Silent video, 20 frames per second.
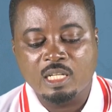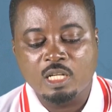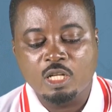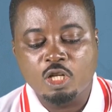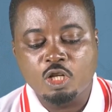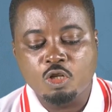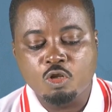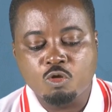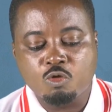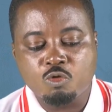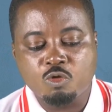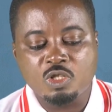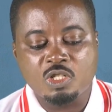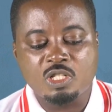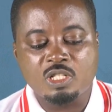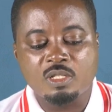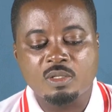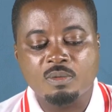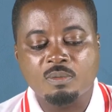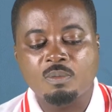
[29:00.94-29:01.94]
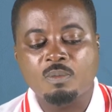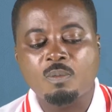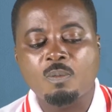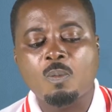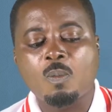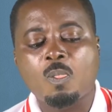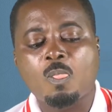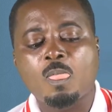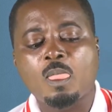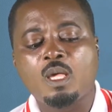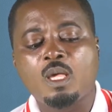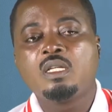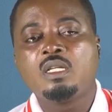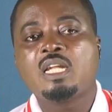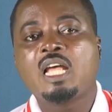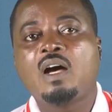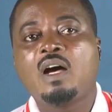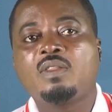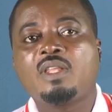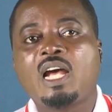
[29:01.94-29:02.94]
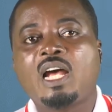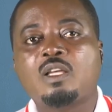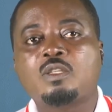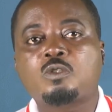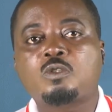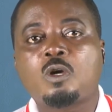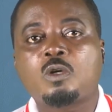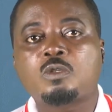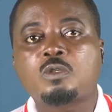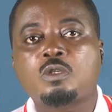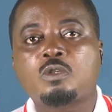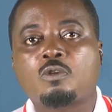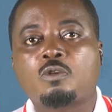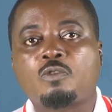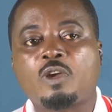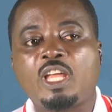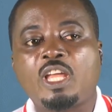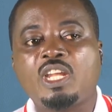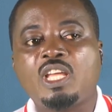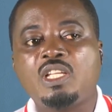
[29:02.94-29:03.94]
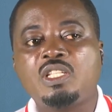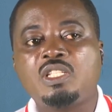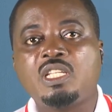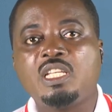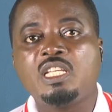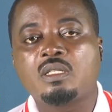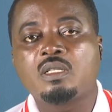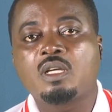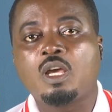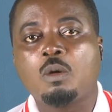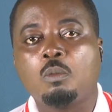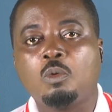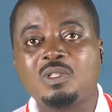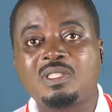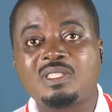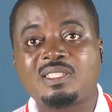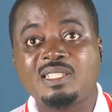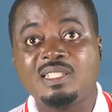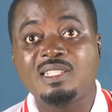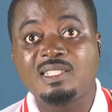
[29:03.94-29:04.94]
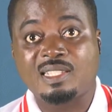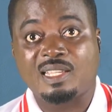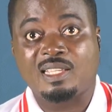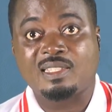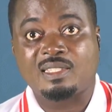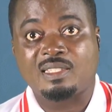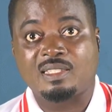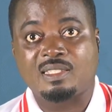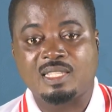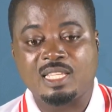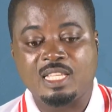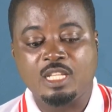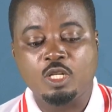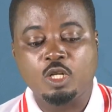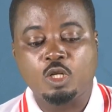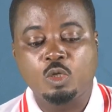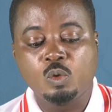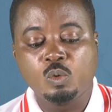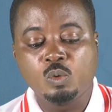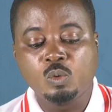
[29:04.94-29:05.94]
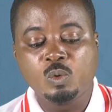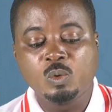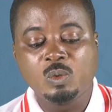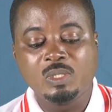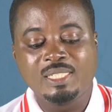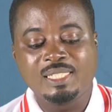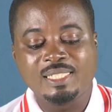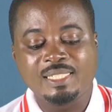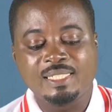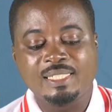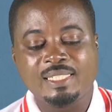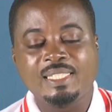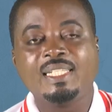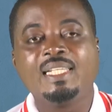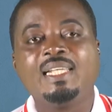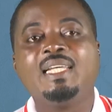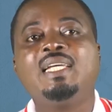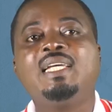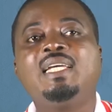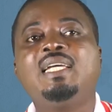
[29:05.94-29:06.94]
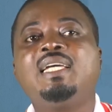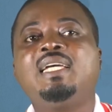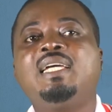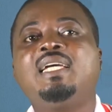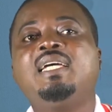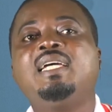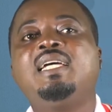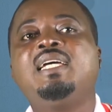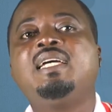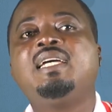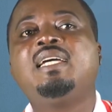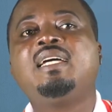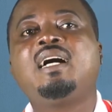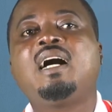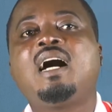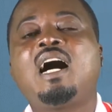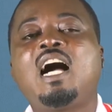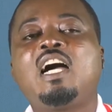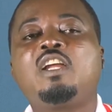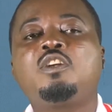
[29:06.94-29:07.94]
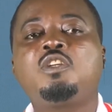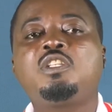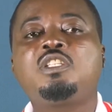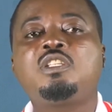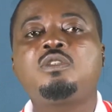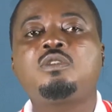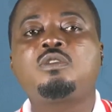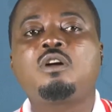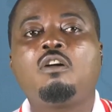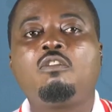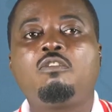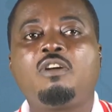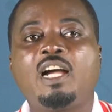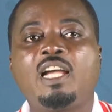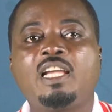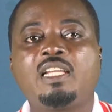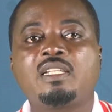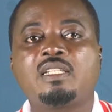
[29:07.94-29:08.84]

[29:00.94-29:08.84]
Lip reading: nutrition. Now, there are sources of energy in chemosynthesis include hydrogen sulfide,